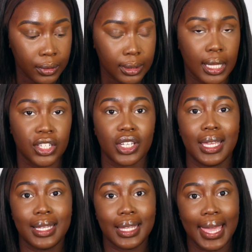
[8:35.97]
is such
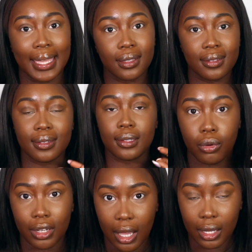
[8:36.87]
a light
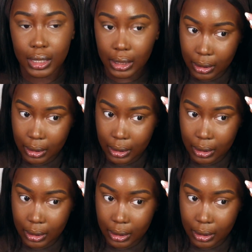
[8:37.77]
product,